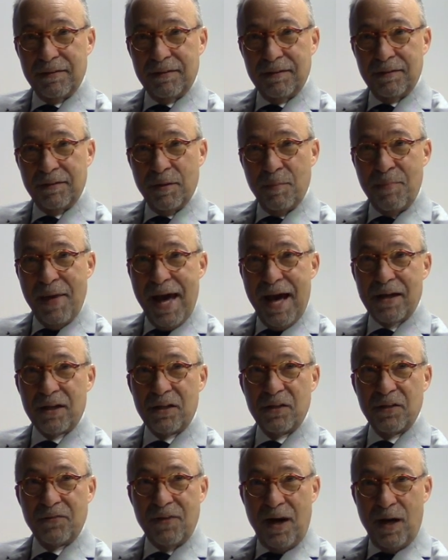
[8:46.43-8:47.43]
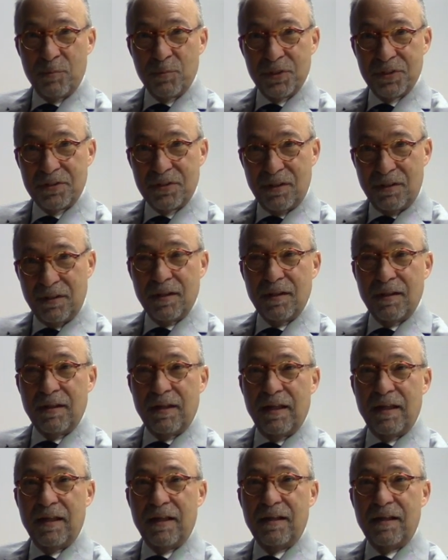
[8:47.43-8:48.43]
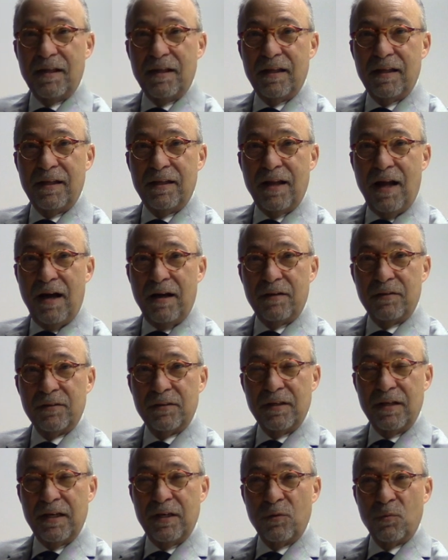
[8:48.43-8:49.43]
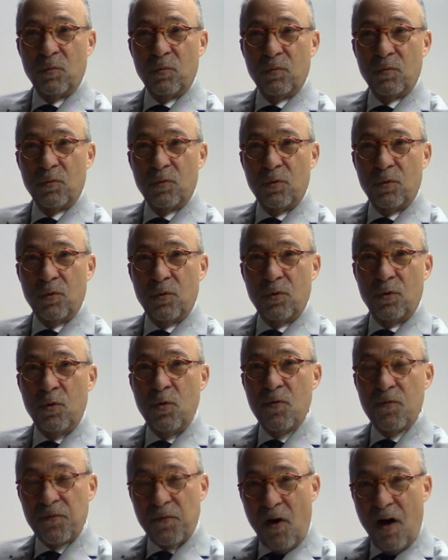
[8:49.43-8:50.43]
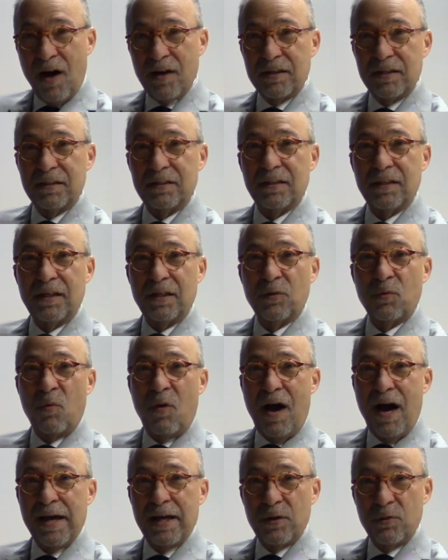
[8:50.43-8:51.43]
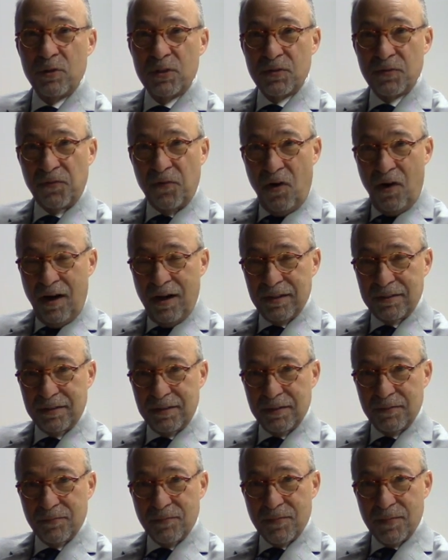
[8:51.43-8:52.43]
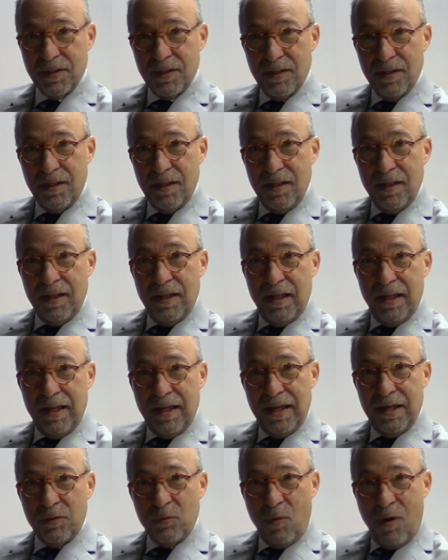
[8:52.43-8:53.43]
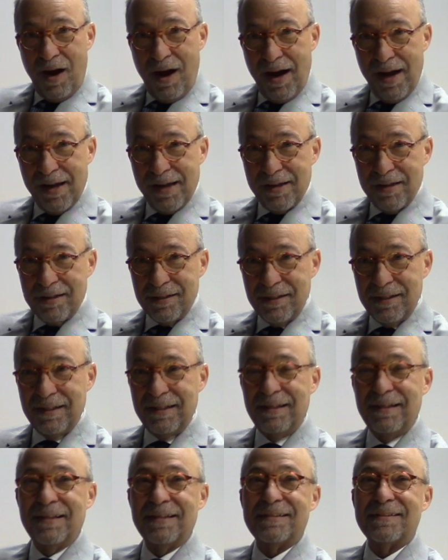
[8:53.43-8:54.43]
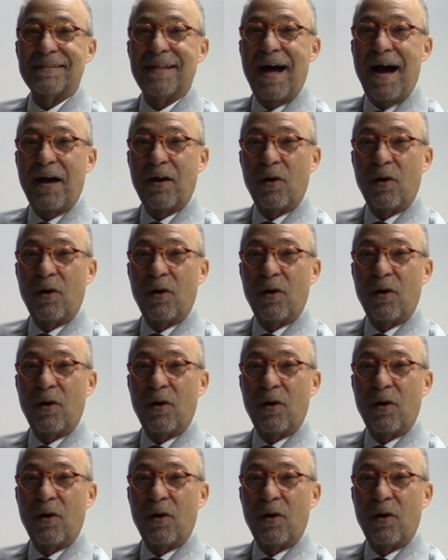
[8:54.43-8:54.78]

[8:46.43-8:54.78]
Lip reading: the Battle of Amritsar and who fought it and why it was fought and why it's not